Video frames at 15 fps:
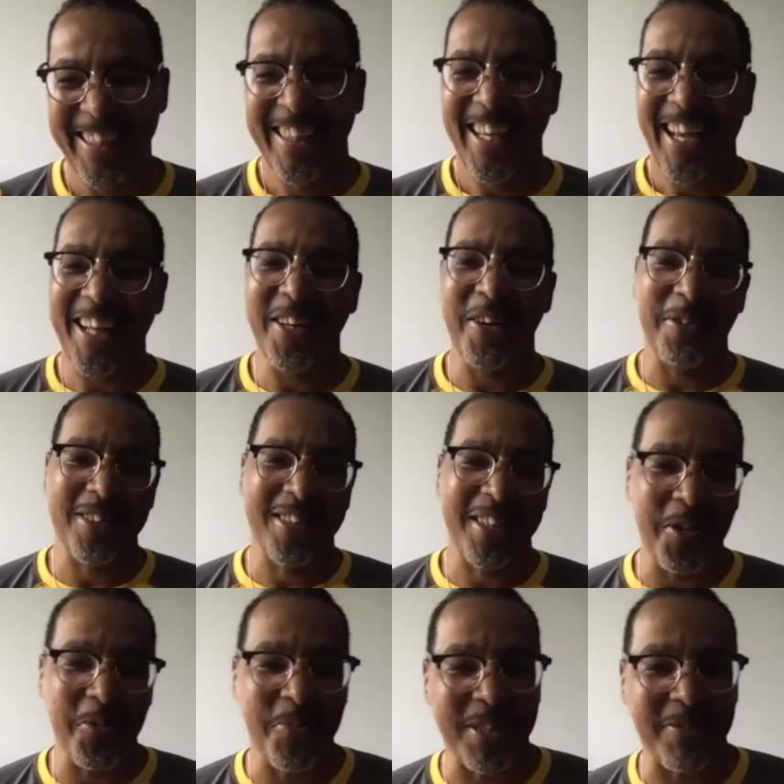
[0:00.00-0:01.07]
I know it was a
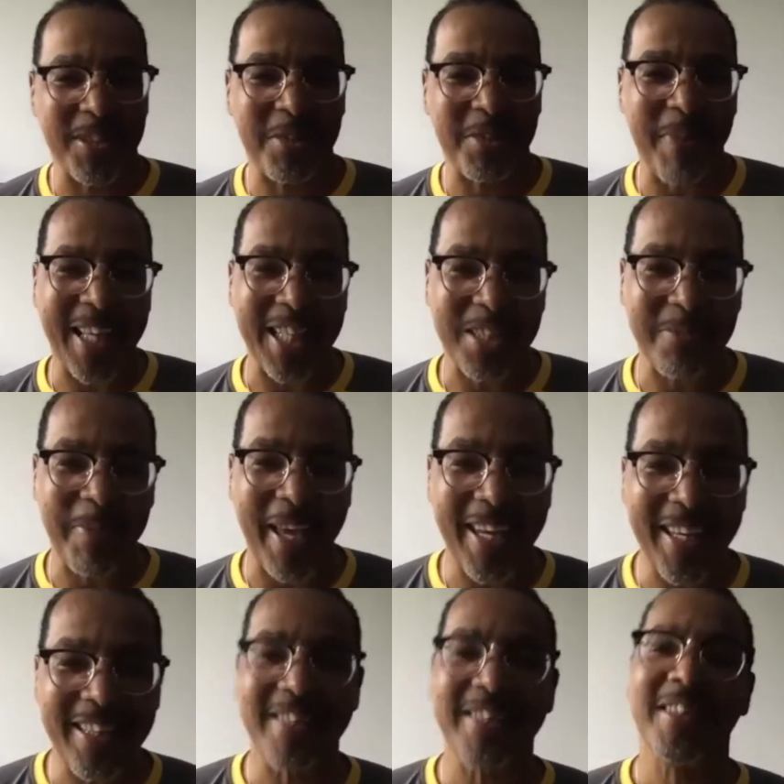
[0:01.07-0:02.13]
little bit of a
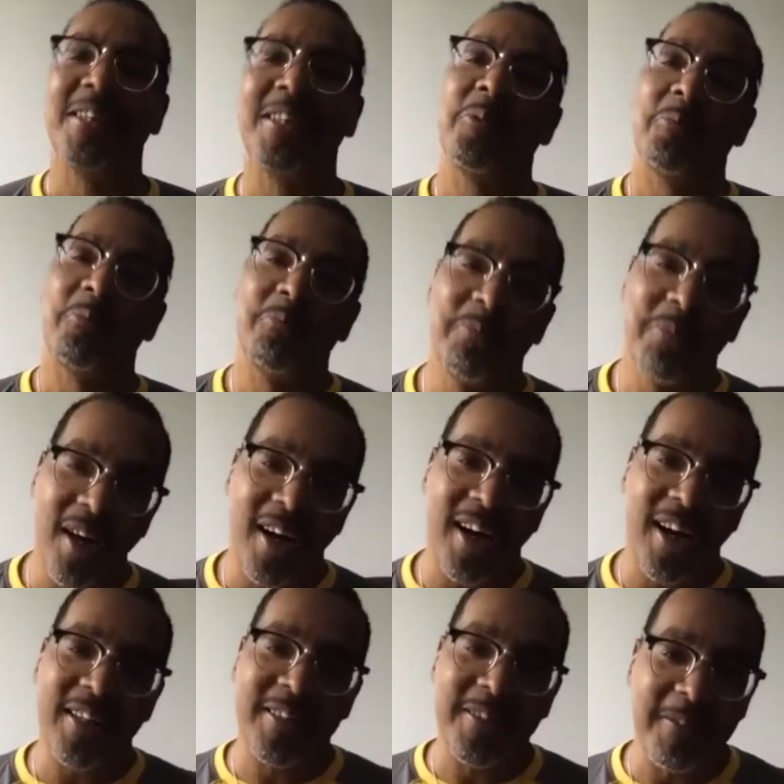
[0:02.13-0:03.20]
spank-a-spank,
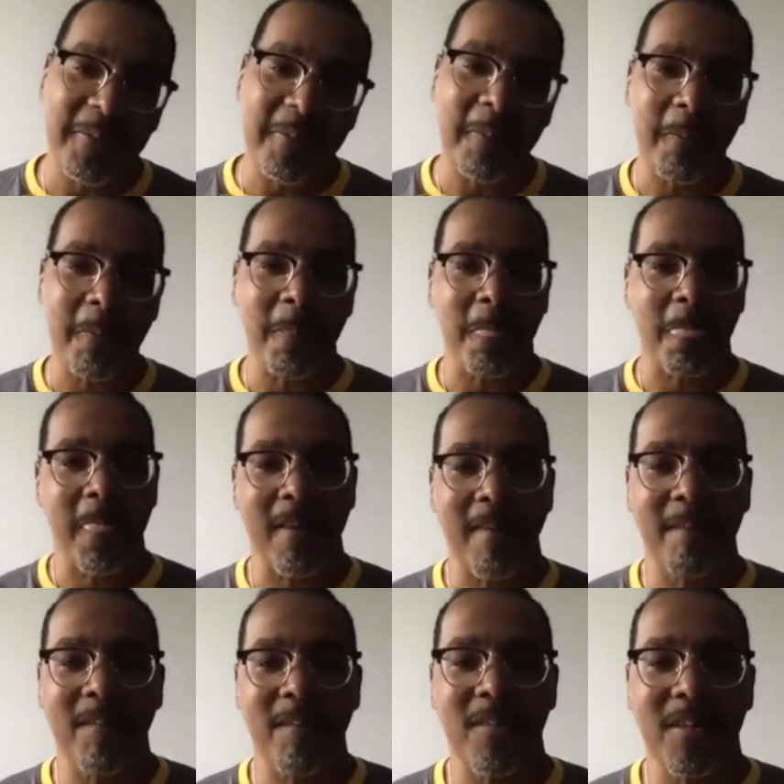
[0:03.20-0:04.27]
but
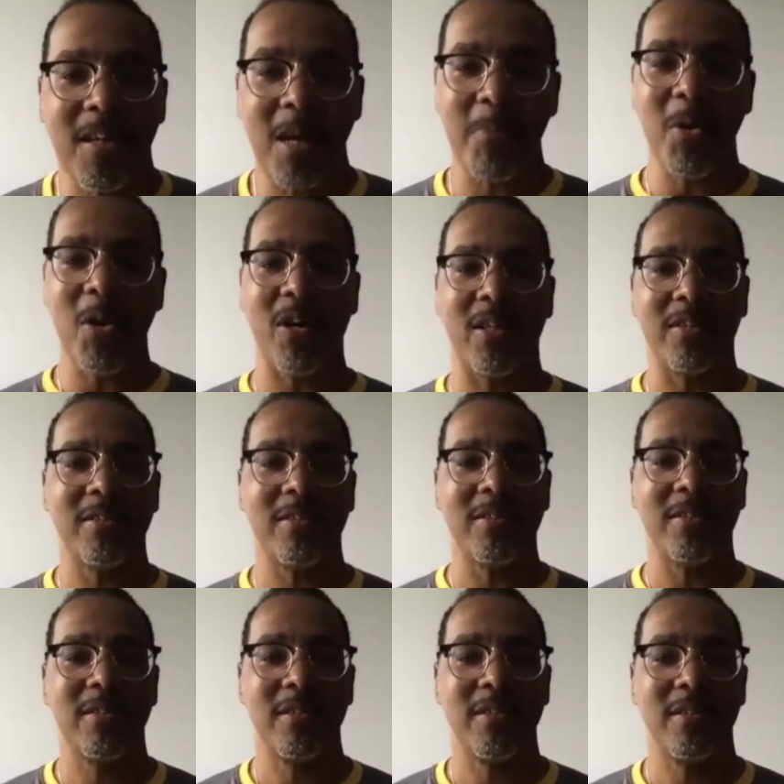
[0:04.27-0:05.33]
come on.
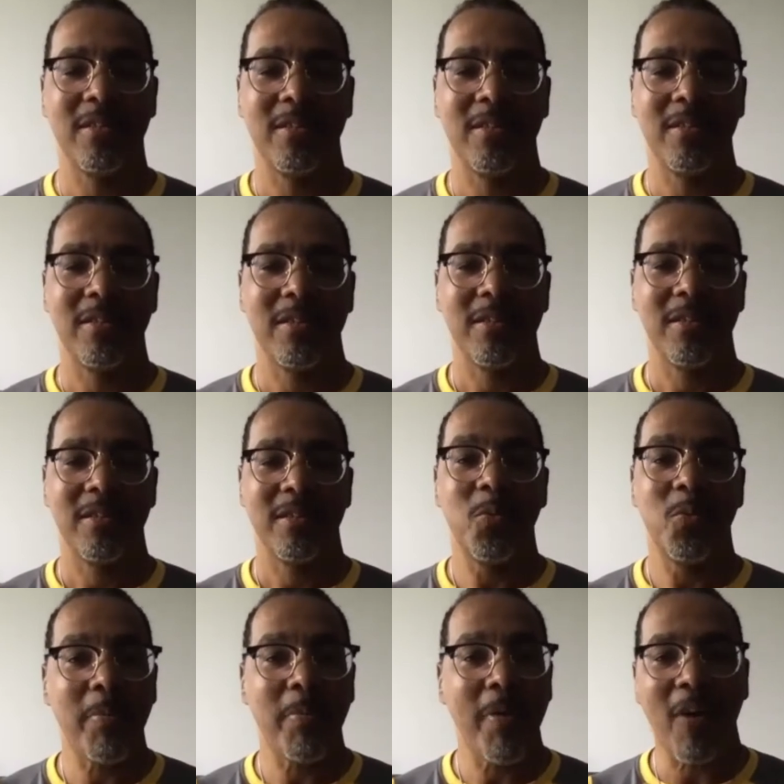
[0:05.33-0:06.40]

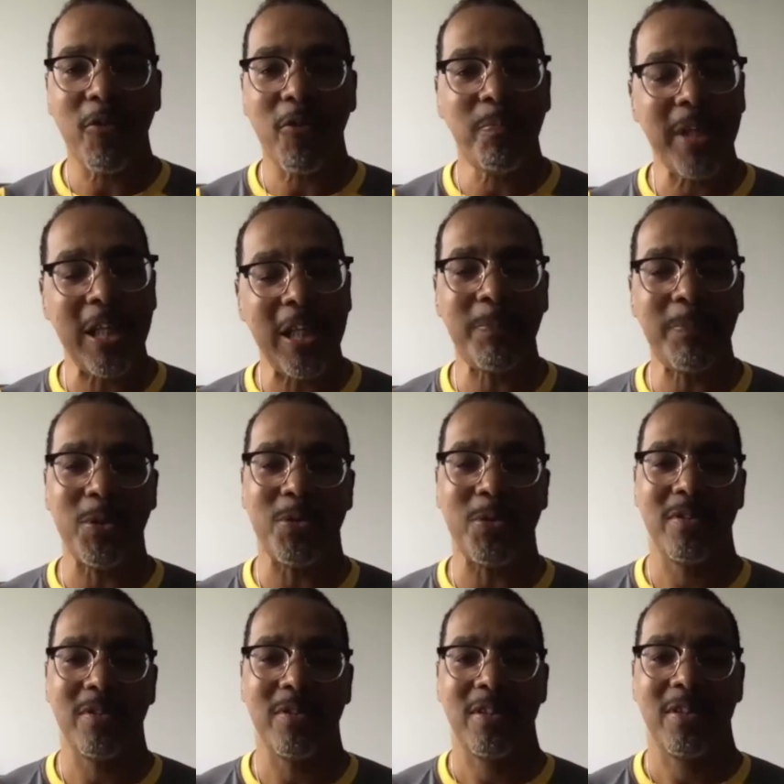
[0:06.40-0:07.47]
We're powerful
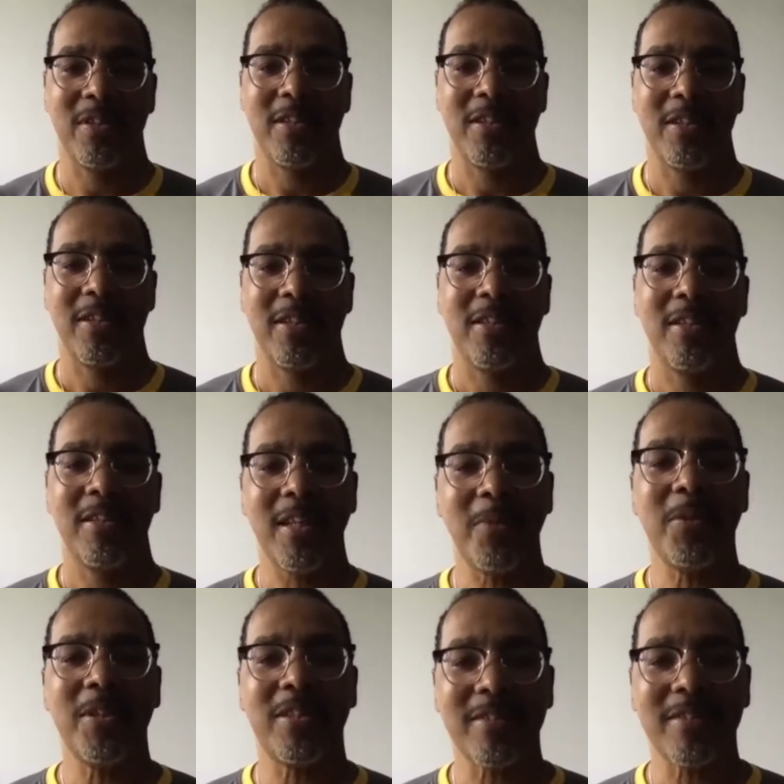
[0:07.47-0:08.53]
people.
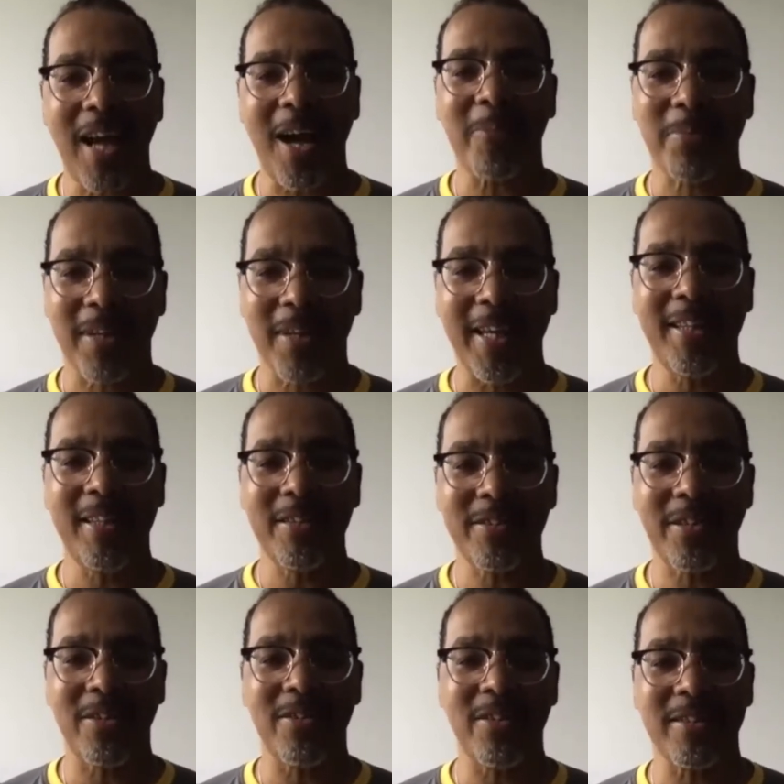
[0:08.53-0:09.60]
Can we stop playing
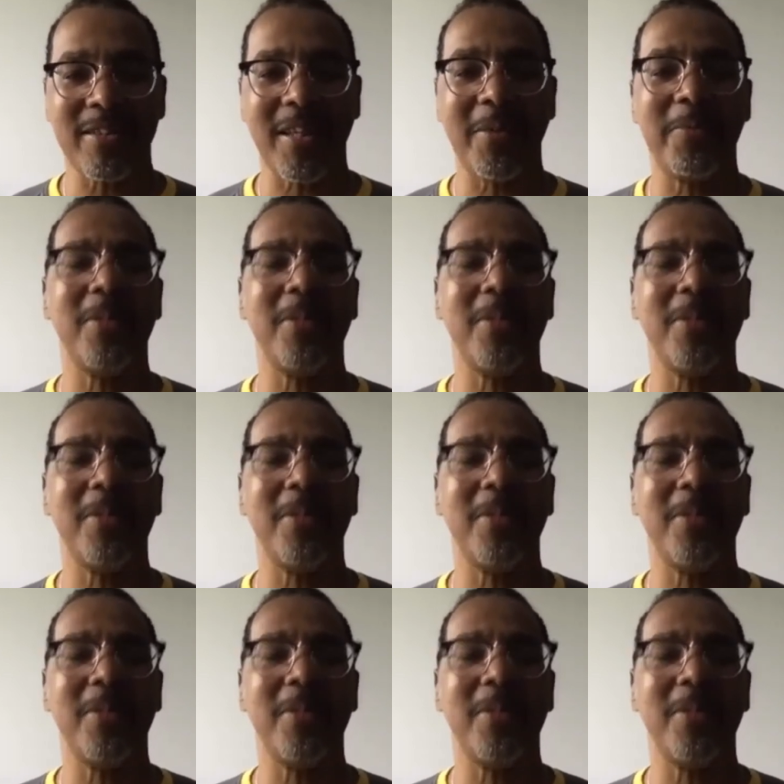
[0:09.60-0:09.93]
church? Can